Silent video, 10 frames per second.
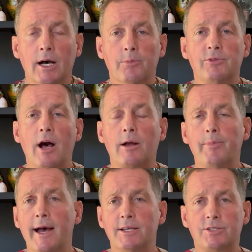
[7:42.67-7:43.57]
Doc
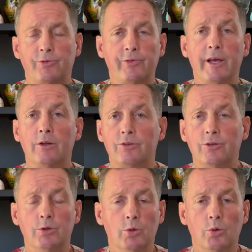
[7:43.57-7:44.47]
Bass failed
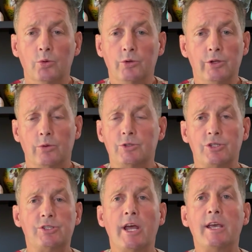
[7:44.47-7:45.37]
to,
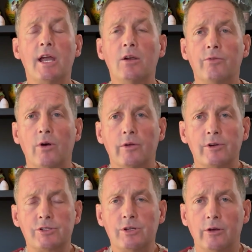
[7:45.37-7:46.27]
just take care of all of our
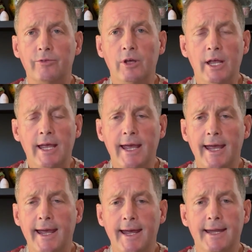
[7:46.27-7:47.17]
stuff.
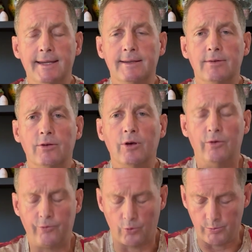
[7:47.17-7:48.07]
And
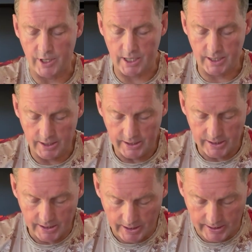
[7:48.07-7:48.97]
for me,
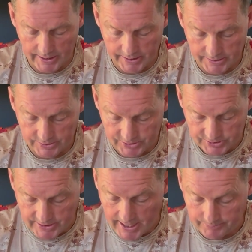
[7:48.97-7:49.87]
I
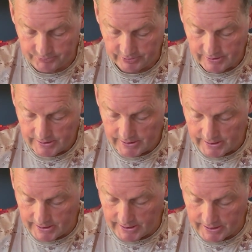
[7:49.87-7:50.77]
snapped.
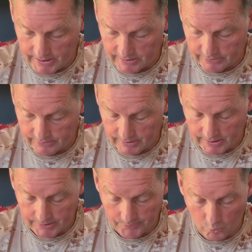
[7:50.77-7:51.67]
And
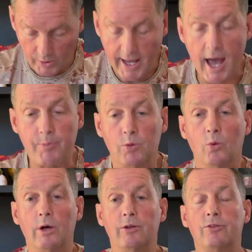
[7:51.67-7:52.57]
what happened
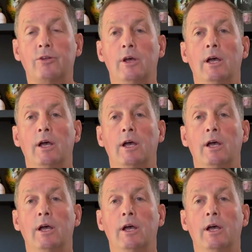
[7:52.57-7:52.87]
was,